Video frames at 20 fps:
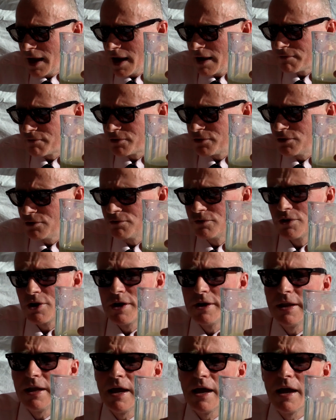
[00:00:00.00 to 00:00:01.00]
after you've
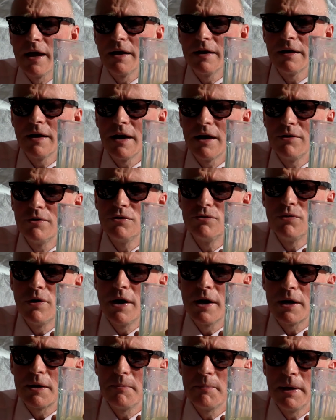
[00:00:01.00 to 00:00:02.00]
done that, I would
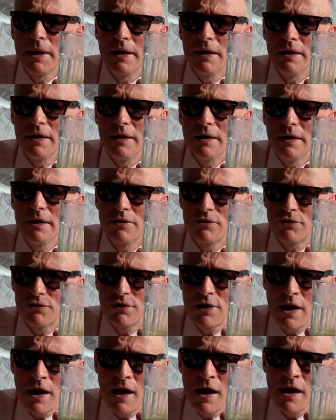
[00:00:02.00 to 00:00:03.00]
recommend
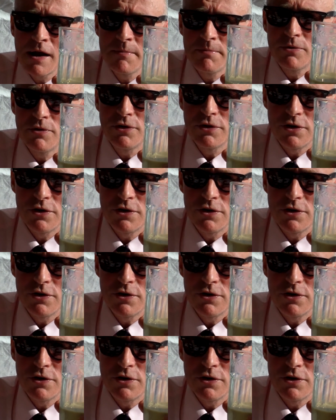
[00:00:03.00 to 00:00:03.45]
it's time